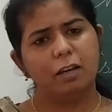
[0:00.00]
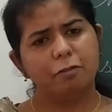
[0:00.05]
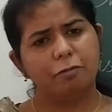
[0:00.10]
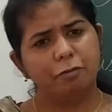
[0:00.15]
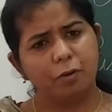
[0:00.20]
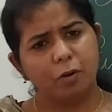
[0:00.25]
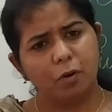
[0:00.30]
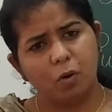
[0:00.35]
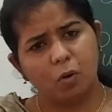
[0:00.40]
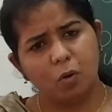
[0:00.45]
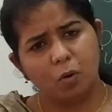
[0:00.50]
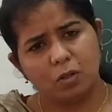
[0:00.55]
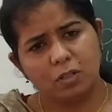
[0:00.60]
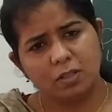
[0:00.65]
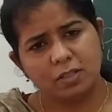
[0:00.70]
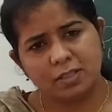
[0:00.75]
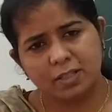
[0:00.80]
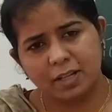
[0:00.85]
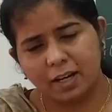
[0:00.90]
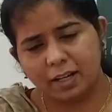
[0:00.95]
If you
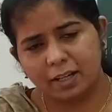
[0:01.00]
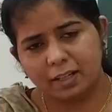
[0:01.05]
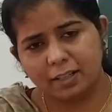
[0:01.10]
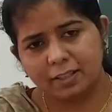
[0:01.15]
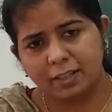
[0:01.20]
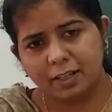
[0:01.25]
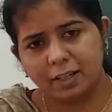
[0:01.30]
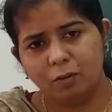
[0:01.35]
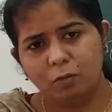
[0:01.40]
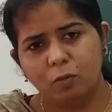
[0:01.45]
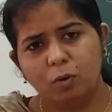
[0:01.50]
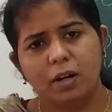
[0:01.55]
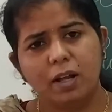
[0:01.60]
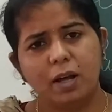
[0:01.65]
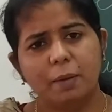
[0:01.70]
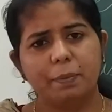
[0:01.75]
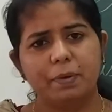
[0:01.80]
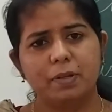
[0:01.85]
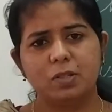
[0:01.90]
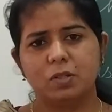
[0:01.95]
hold tightly,
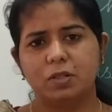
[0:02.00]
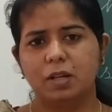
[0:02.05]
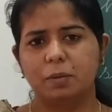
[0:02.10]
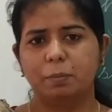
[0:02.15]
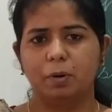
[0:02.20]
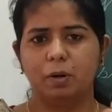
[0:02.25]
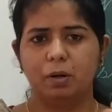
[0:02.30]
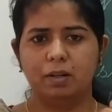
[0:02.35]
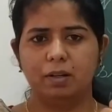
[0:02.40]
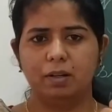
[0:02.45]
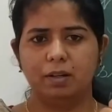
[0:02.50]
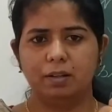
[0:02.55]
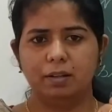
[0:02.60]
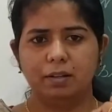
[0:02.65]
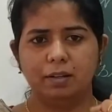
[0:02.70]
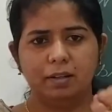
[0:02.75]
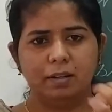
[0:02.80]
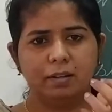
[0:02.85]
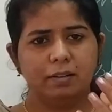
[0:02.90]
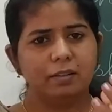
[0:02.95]
what happens to that bottle?